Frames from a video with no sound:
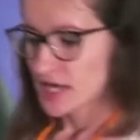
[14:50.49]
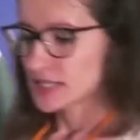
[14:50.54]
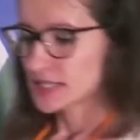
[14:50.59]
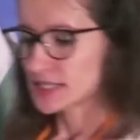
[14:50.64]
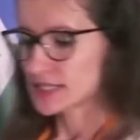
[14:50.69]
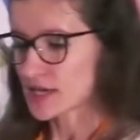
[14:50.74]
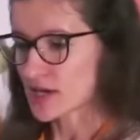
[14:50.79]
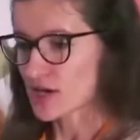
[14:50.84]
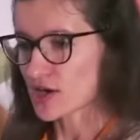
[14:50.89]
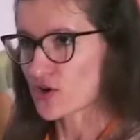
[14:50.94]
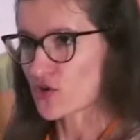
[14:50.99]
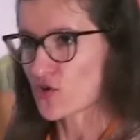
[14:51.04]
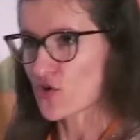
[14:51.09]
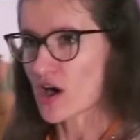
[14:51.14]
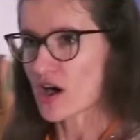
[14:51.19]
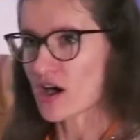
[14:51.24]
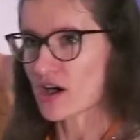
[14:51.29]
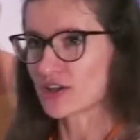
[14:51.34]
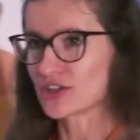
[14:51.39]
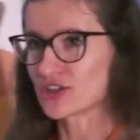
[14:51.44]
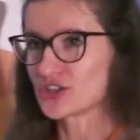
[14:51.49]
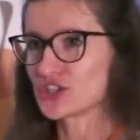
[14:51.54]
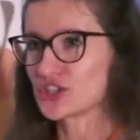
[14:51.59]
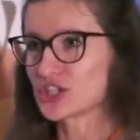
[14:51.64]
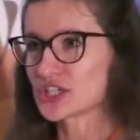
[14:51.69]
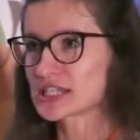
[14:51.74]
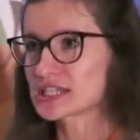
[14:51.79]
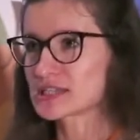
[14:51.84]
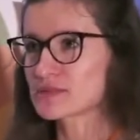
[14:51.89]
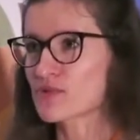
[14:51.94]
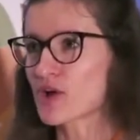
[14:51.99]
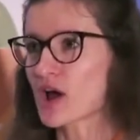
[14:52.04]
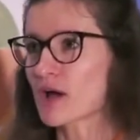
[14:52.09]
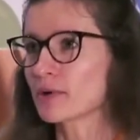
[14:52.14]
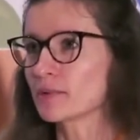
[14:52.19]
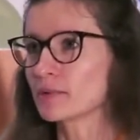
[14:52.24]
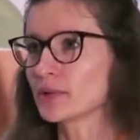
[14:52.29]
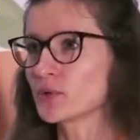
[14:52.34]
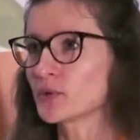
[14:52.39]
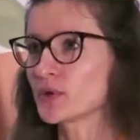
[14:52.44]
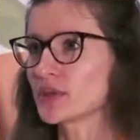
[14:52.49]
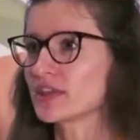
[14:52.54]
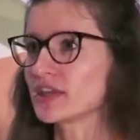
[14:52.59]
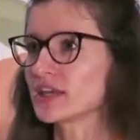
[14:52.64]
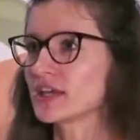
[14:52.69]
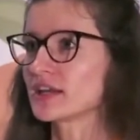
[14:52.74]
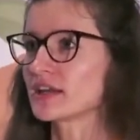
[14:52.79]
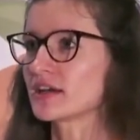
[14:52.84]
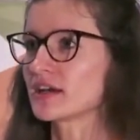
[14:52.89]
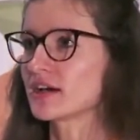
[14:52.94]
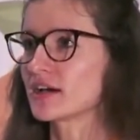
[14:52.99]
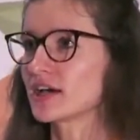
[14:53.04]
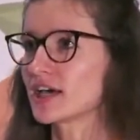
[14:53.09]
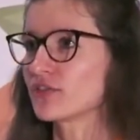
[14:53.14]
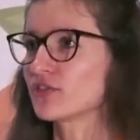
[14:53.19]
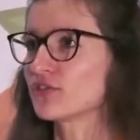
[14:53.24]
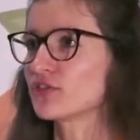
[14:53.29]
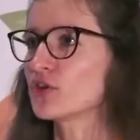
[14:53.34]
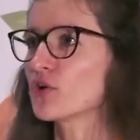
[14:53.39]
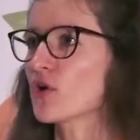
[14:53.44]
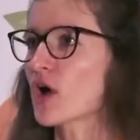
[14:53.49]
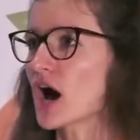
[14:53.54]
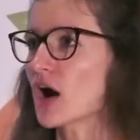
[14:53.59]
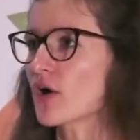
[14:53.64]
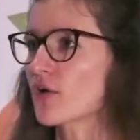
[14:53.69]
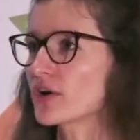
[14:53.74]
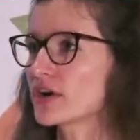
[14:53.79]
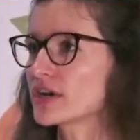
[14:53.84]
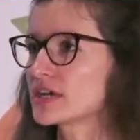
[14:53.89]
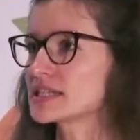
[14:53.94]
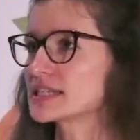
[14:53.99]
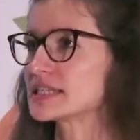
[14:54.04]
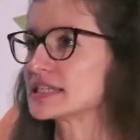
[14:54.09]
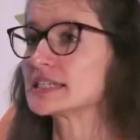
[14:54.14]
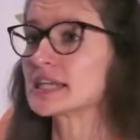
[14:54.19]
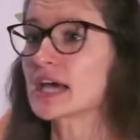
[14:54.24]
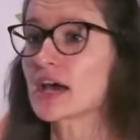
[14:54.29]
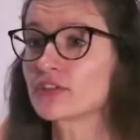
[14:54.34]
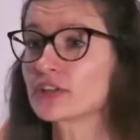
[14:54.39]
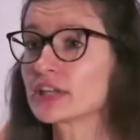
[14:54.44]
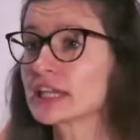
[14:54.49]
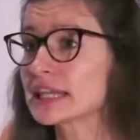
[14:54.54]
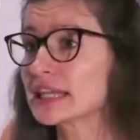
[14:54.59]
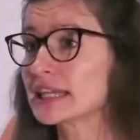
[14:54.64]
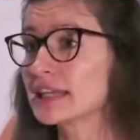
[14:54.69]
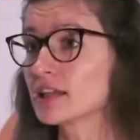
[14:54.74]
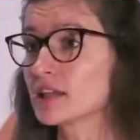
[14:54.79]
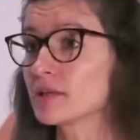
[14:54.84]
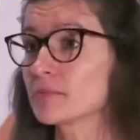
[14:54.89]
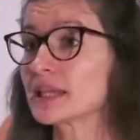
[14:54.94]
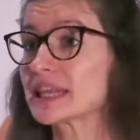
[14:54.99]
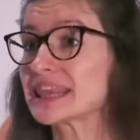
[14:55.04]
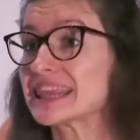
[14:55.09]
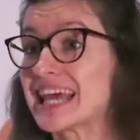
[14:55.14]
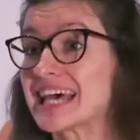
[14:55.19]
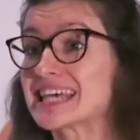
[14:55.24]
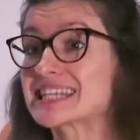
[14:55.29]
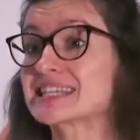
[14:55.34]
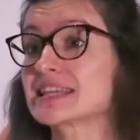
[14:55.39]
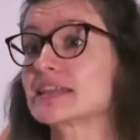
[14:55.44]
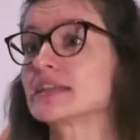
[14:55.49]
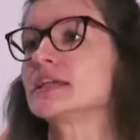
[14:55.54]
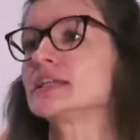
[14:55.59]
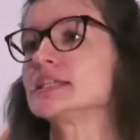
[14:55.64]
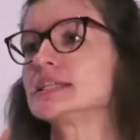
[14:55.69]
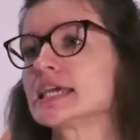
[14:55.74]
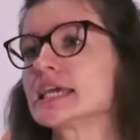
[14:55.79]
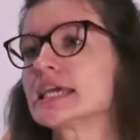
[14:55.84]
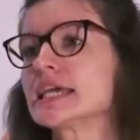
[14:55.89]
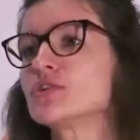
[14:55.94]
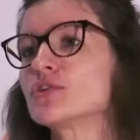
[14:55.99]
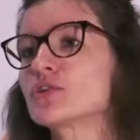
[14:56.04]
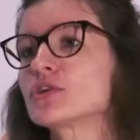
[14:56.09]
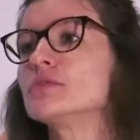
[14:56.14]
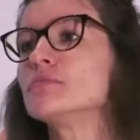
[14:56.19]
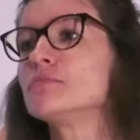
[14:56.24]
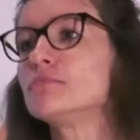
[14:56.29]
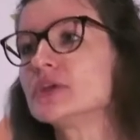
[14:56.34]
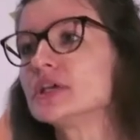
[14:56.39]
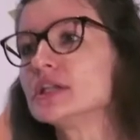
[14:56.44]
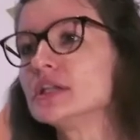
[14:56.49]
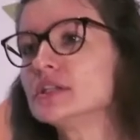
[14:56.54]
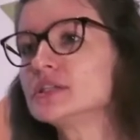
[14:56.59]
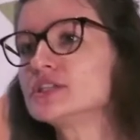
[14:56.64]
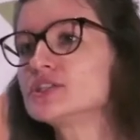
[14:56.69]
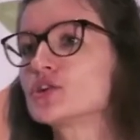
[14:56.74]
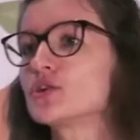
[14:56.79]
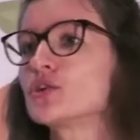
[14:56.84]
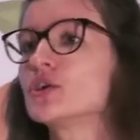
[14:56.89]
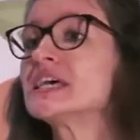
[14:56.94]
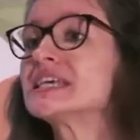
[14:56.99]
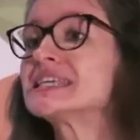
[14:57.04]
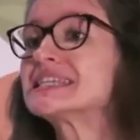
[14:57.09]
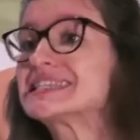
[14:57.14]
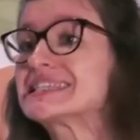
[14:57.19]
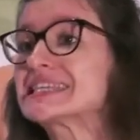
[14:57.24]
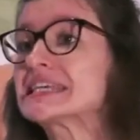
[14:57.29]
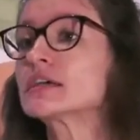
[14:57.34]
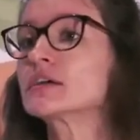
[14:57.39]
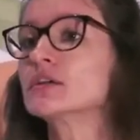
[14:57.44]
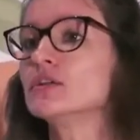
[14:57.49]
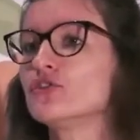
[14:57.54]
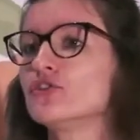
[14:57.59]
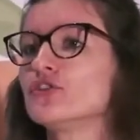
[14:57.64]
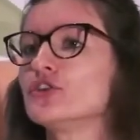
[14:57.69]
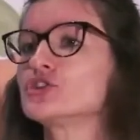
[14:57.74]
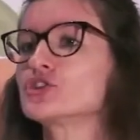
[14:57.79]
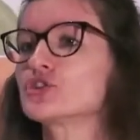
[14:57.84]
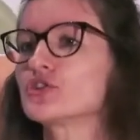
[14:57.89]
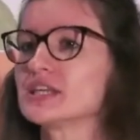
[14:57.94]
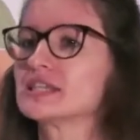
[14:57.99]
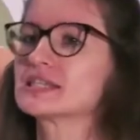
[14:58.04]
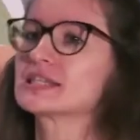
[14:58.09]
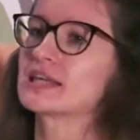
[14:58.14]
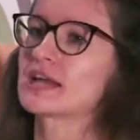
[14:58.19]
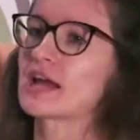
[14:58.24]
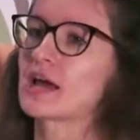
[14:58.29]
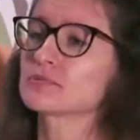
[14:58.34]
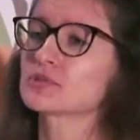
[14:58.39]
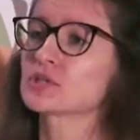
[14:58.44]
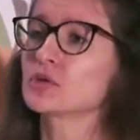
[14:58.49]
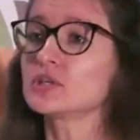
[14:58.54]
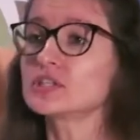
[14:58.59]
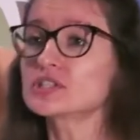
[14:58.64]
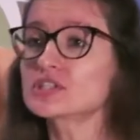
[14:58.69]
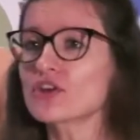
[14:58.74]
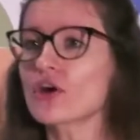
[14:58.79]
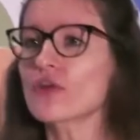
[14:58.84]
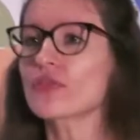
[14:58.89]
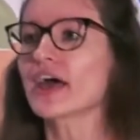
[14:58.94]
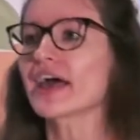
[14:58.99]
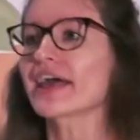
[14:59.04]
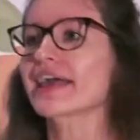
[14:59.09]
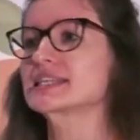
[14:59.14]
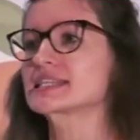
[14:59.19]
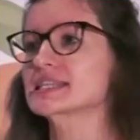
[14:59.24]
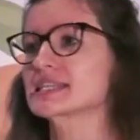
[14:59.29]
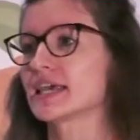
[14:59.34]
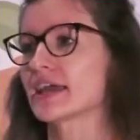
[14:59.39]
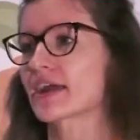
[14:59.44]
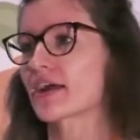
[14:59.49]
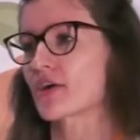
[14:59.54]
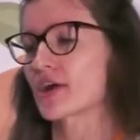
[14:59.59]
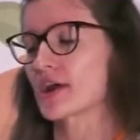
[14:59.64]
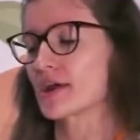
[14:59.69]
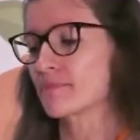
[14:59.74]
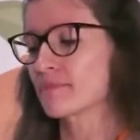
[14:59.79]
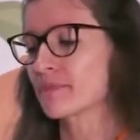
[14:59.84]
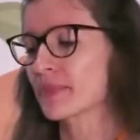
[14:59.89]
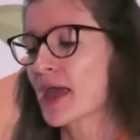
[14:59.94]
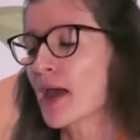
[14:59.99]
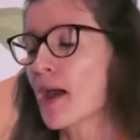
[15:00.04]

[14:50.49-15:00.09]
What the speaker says: So just probably within a few hours and definitely a little bit less than a day, you can build your single feature instant app. So it's not that scary.